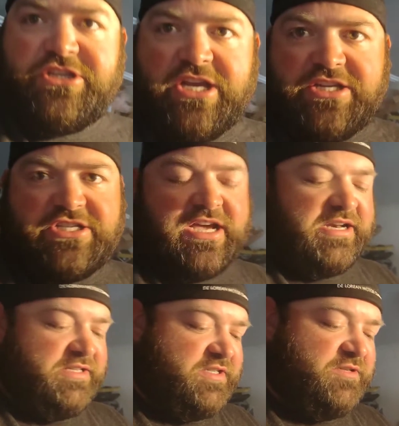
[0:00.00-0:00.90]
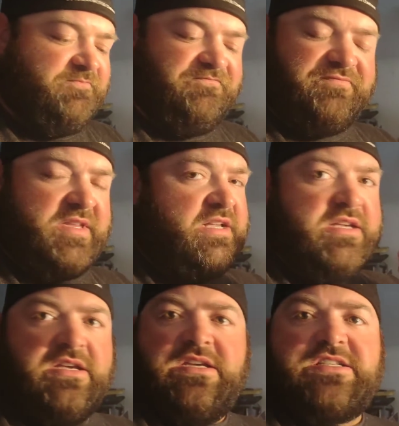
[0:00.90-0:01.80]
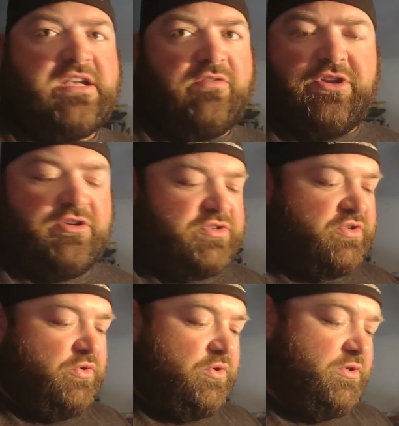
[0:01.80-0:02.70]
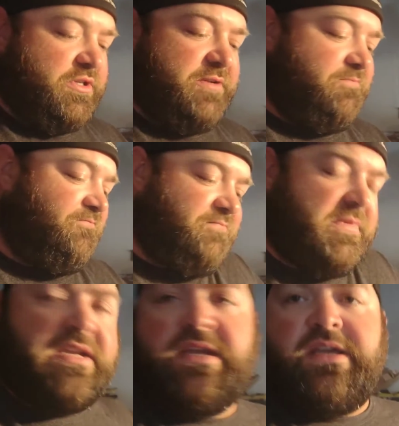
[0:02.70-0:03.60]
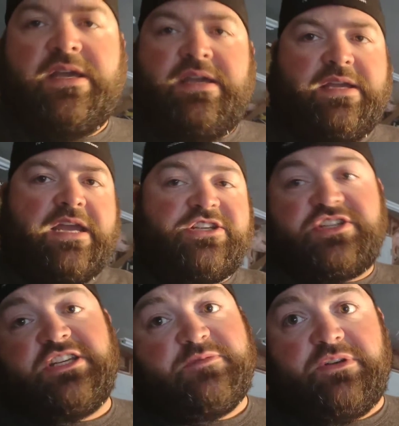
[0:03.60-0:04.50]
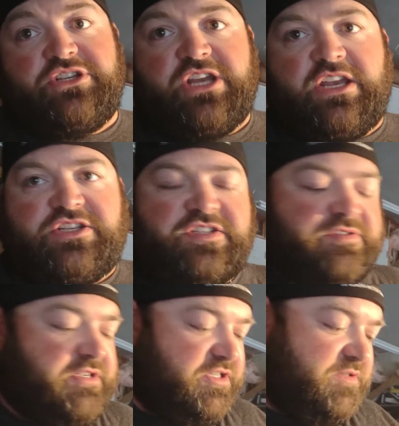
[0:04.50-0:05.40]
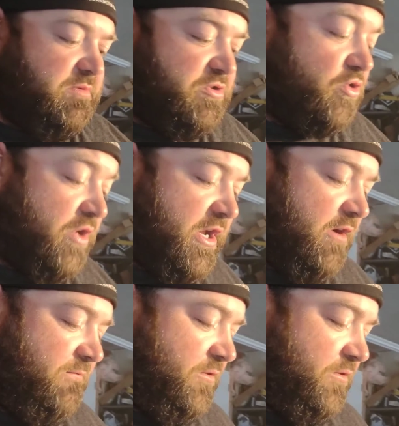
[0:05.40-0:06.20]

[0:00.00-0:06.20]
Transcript: changed out. It's several years old and it just needs to be changed. This is the dirty air